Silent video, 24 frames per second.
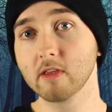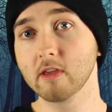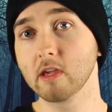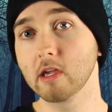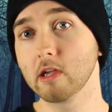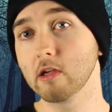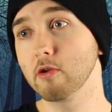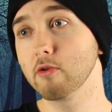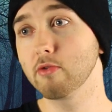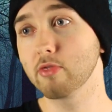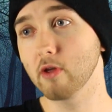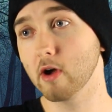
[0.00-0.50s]

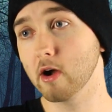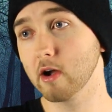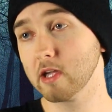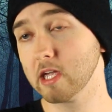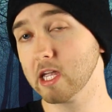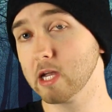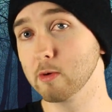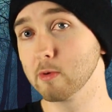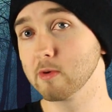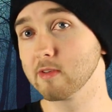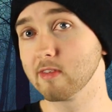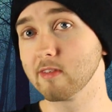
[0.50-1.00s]
you thought
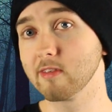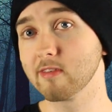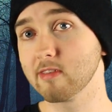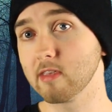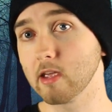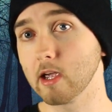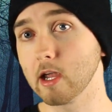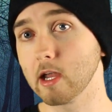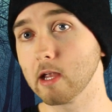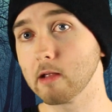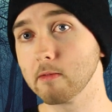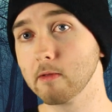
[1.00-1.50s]
he was
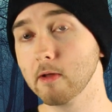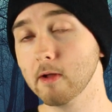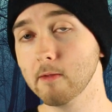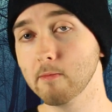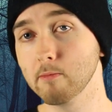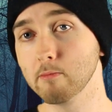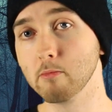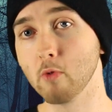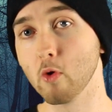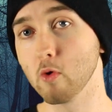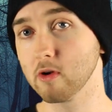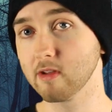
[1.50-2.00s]
insane,
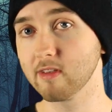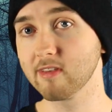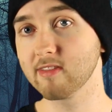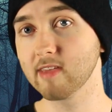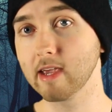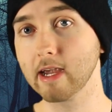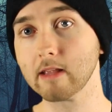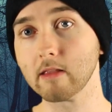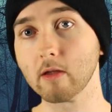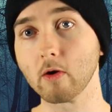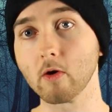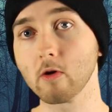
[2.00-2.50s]
more
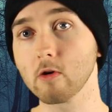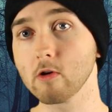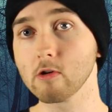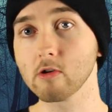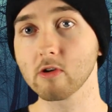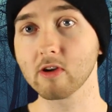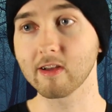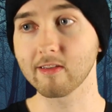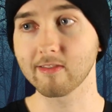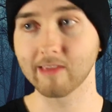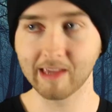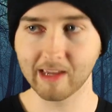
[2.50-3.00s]
insane than her,
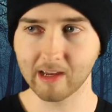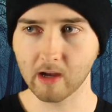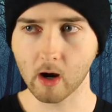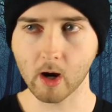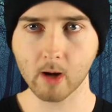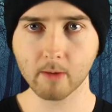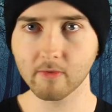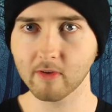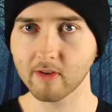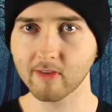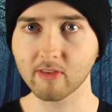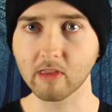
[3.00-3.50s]
because he
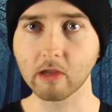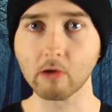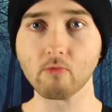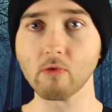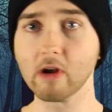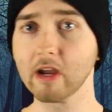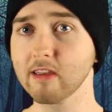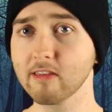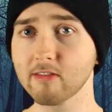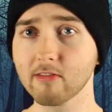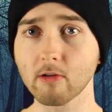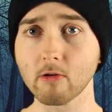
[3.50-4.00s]
obviously
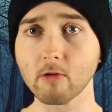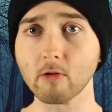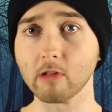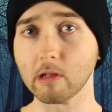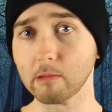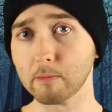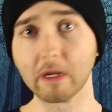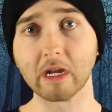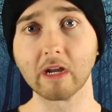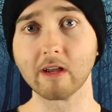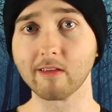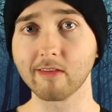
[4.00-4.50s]
raised her to
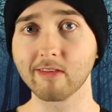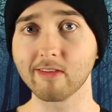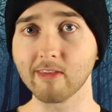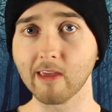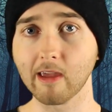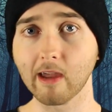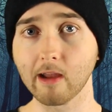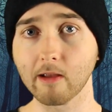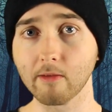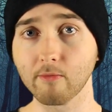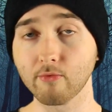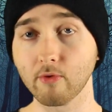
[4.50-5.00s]
be
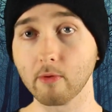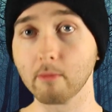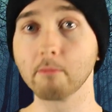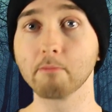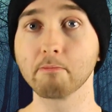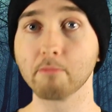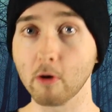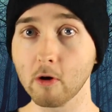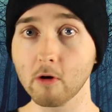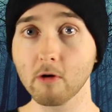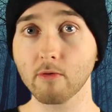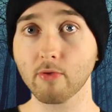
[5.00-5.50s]
insane
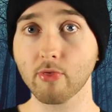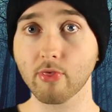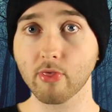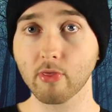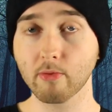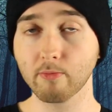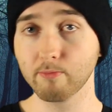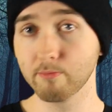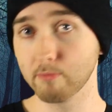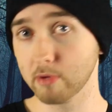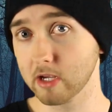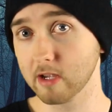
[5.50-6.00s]
from
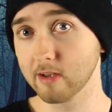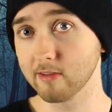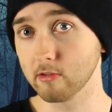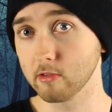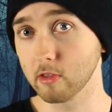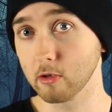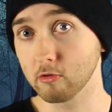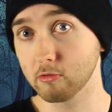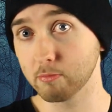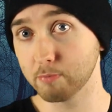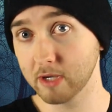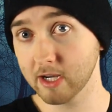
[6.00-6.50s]
birth because of
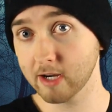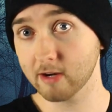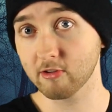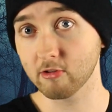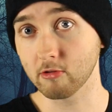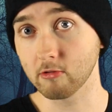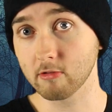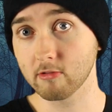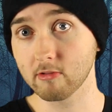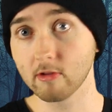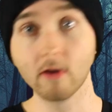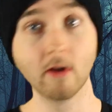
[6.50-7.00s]
those
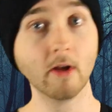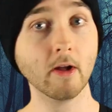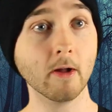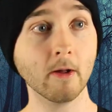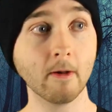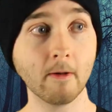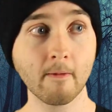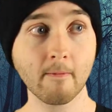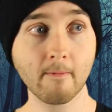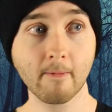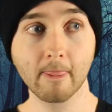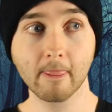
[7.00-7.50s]
pictures.
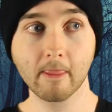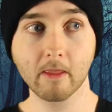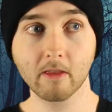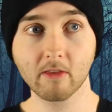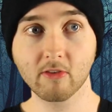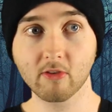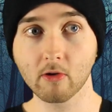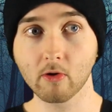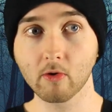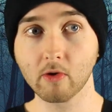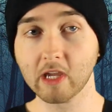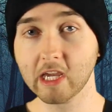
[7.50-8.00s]

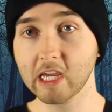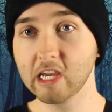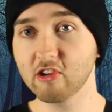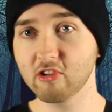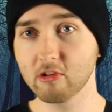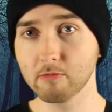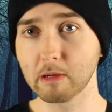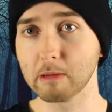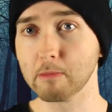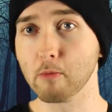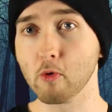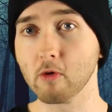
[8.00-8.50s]
So he
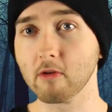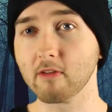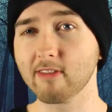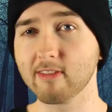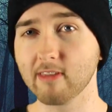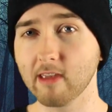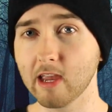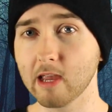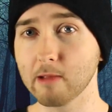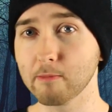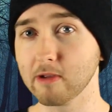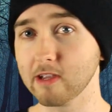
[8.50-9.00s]
should be more
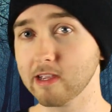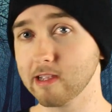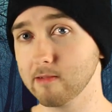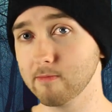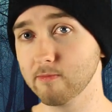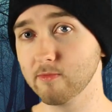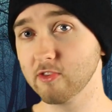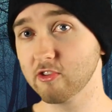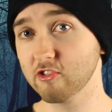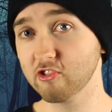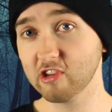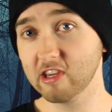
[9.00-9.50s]
insane, but
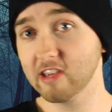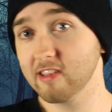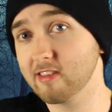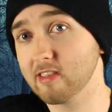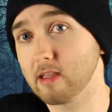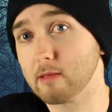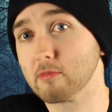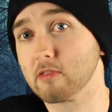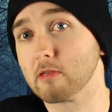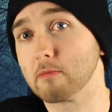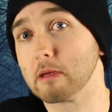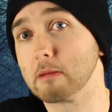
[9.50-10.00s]
she
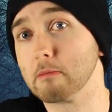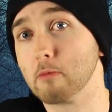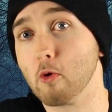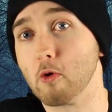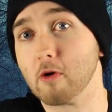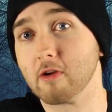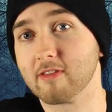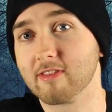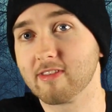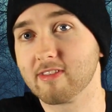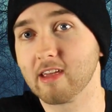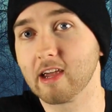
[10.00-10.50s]
seems to be
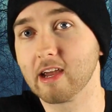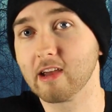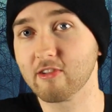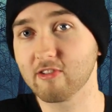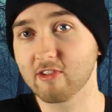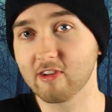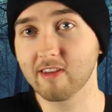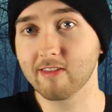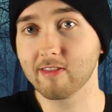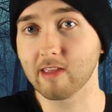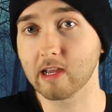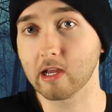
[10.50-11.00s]
more insane.
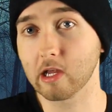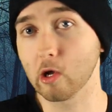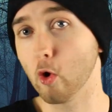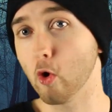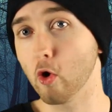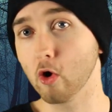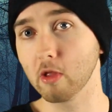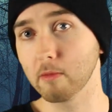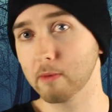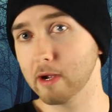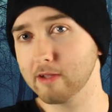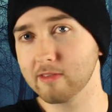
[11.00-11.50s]
She's like
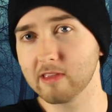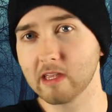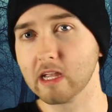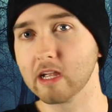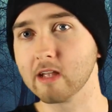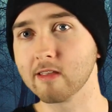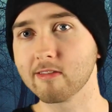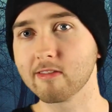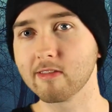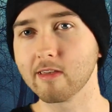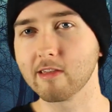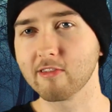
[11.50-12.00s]
all about the
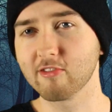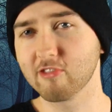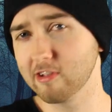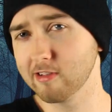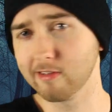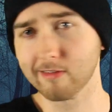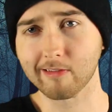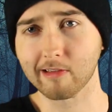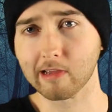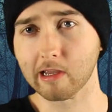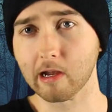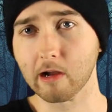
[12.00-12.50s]
incest. She
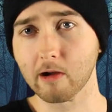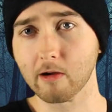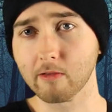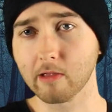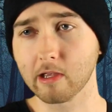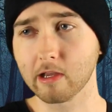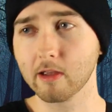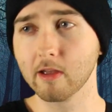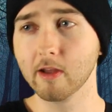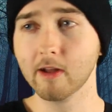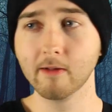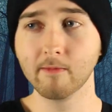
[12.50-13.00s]
doesn't care.
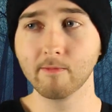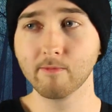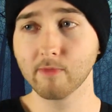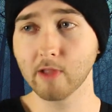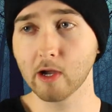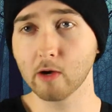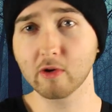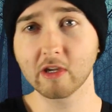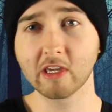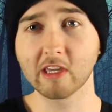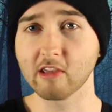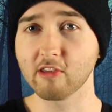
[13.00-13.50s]
Like,
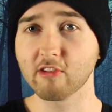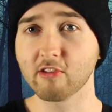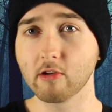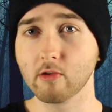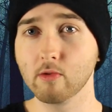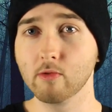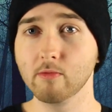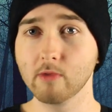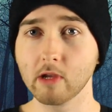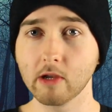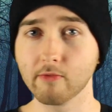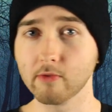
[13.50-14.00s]
I'll kiss
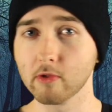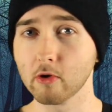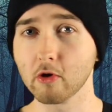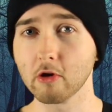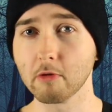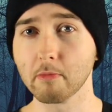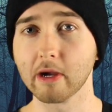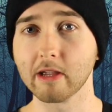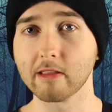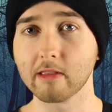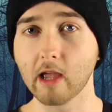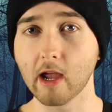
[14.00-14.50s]
you, even though
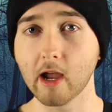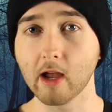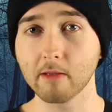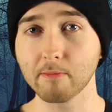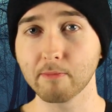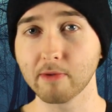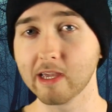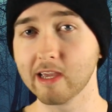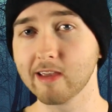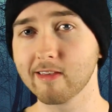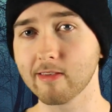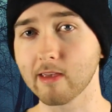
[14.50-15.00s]
you're my dad.
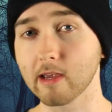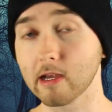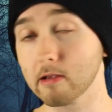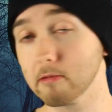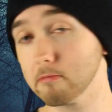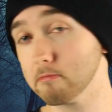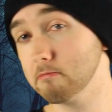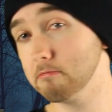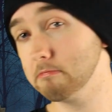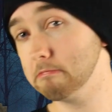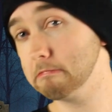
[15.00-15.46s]
But he's like,